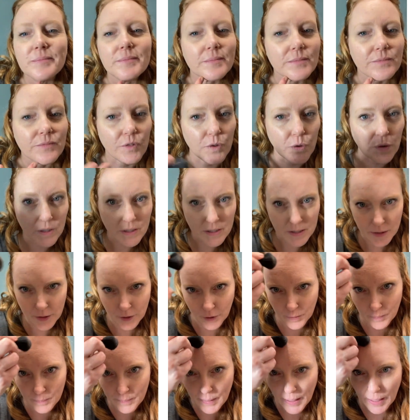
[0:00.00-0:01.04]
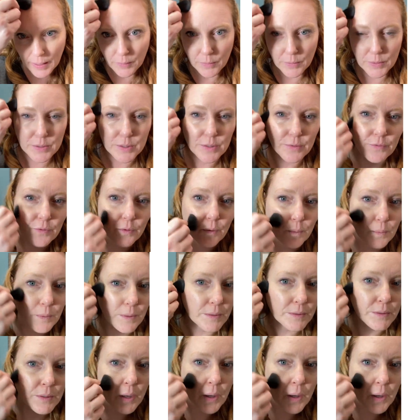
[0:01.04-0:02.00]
We consider backwards and forwards.